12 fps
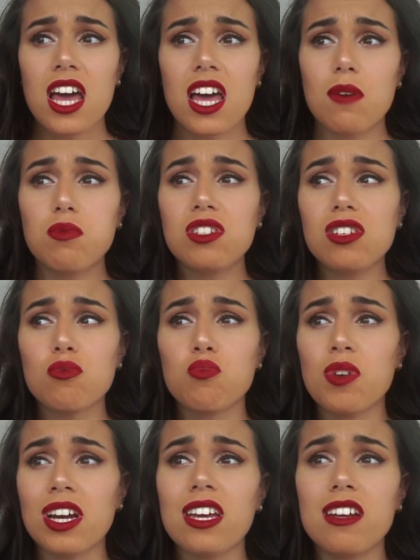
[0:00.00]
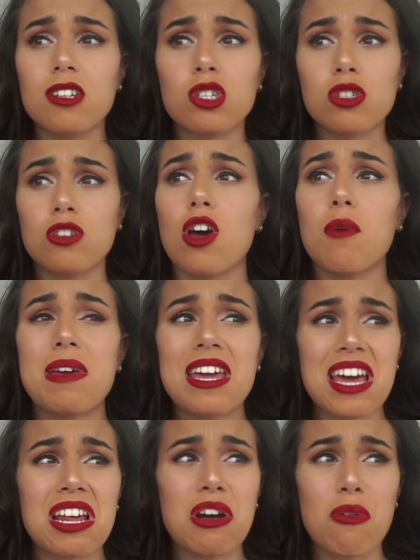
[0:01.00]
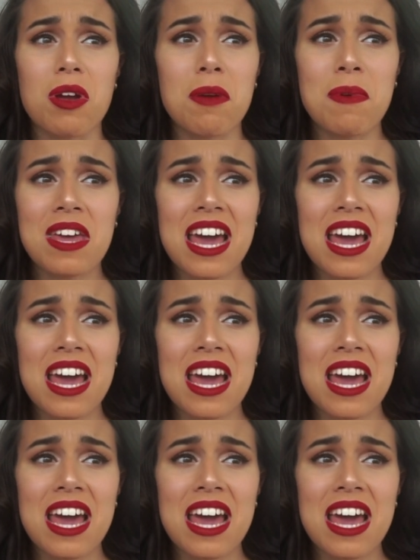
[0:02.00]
it was just really disturbing and creepy.